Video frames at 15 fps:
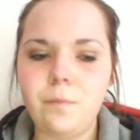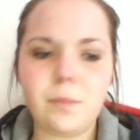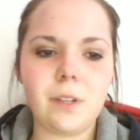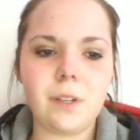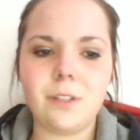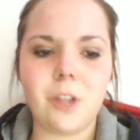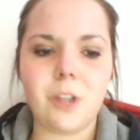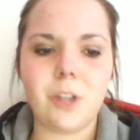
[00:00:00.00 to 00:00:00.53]

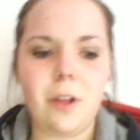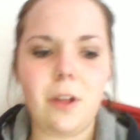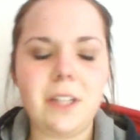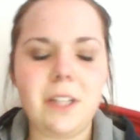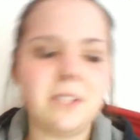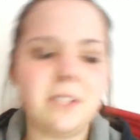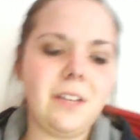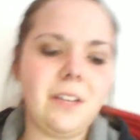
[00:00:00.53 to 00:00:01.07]
So
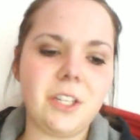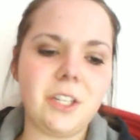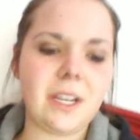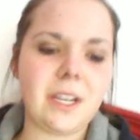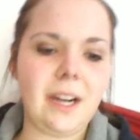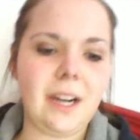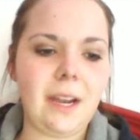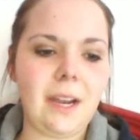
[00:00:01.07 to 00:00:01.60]
that's that just
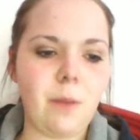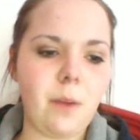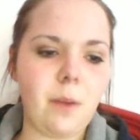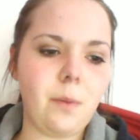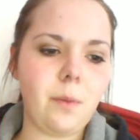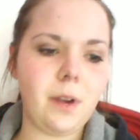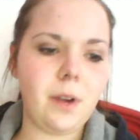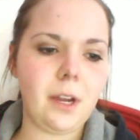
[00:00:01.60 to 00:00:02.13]
kind of came
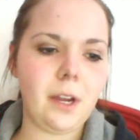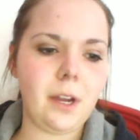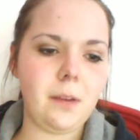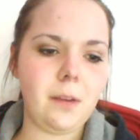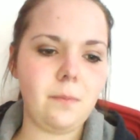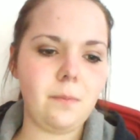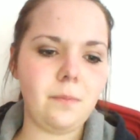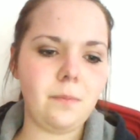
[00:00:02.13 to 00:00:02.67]
up
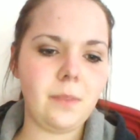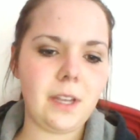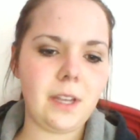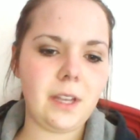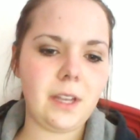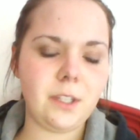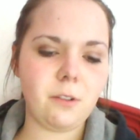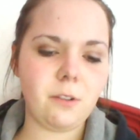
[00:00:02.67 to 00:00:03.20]
um,
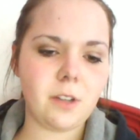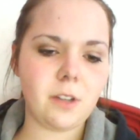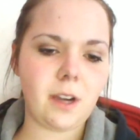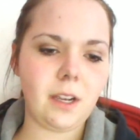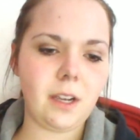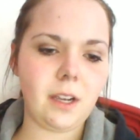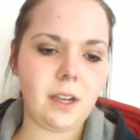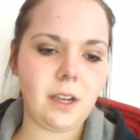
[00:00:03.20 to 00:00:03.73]
as you were
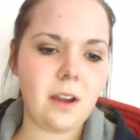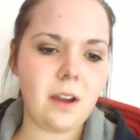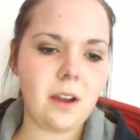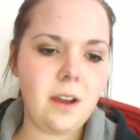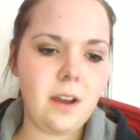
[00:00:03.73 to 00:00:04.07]
talking.